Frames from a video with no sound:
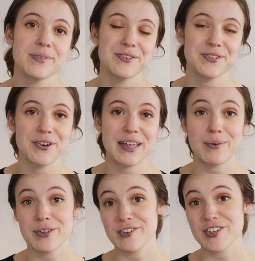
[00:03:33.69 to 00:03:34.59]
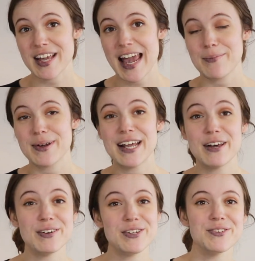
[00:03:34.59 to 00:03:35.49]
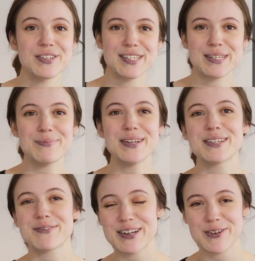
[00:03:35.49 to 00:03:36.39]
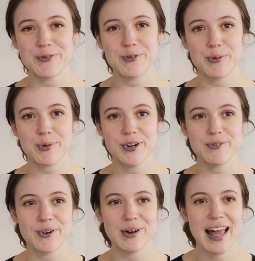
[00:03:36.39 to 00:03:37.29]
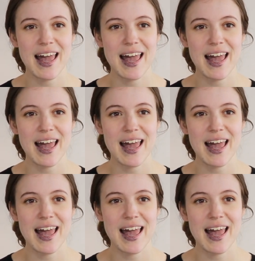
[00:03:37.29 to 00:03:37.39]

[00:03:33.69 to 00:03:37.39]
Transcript: So that would usually happen if a user submits a record for approval